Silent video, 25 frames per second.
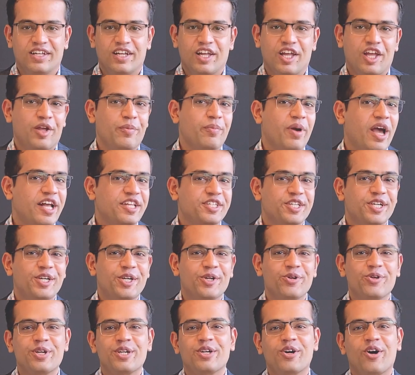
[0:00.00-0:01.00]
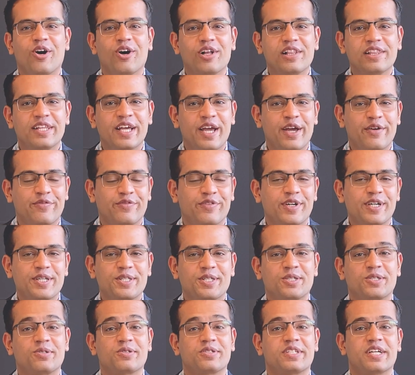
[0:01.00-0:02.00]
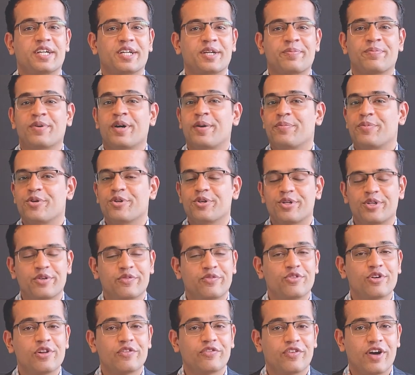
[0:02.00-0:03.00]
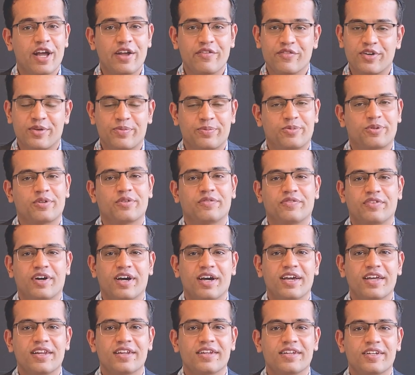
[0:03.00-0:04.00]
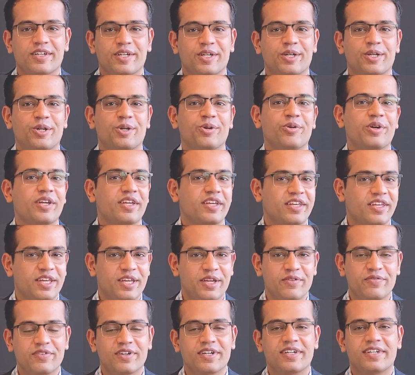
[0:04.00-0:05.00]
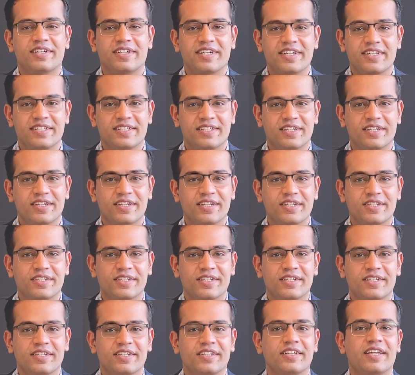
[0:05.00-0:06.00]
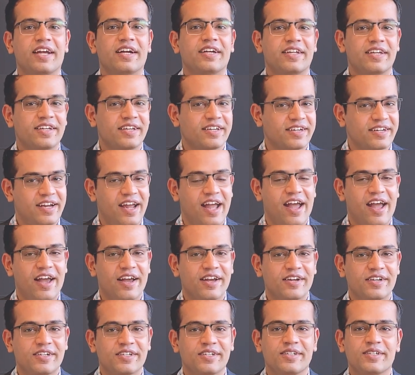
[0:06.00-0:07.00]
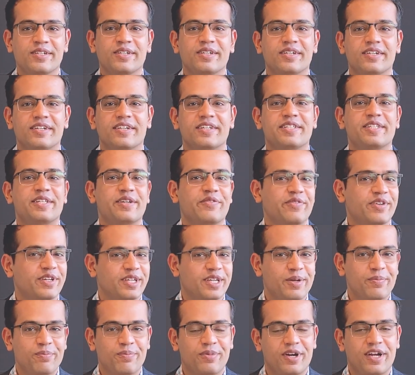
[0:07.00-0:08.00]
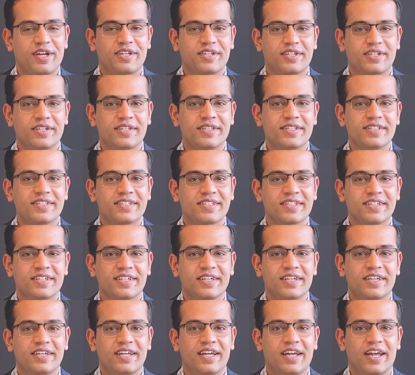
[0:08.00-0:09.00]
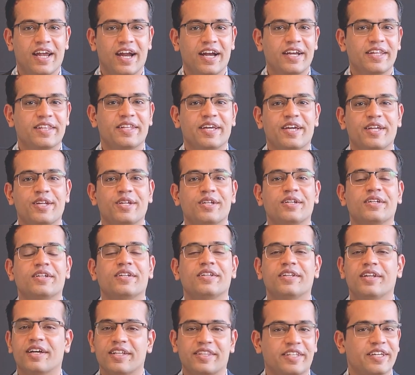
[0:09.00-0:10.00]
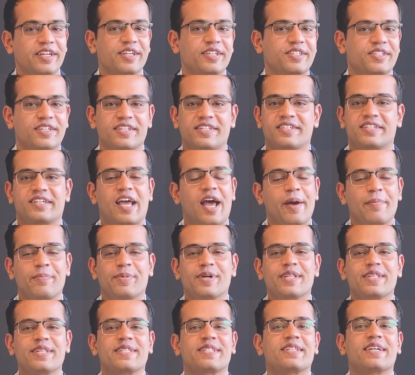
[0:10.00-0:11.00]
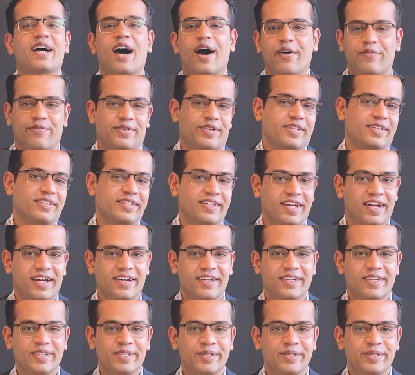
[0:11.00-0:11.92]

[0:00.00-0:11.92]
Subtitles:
Imagine doing all the efforts to set up a beautiful Fiverr profile, doing keyword research, getting ranked, receiving impressions, and then nothing just happens after that.